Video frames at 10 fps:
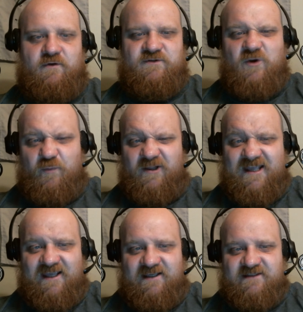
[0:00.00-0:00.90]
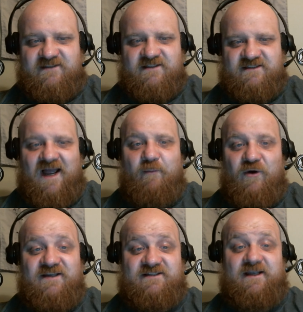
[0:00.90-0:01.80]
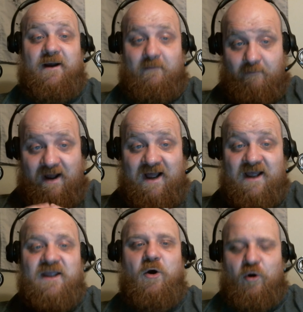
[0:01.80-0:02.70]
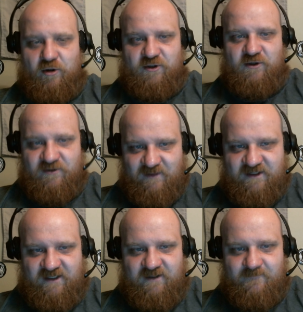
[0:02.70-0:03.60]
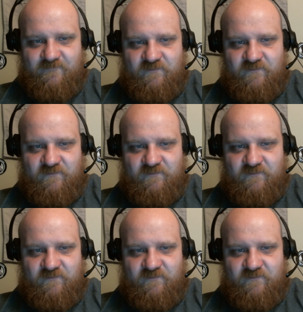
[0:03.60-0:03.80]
So please, stop wasting my hard-earned money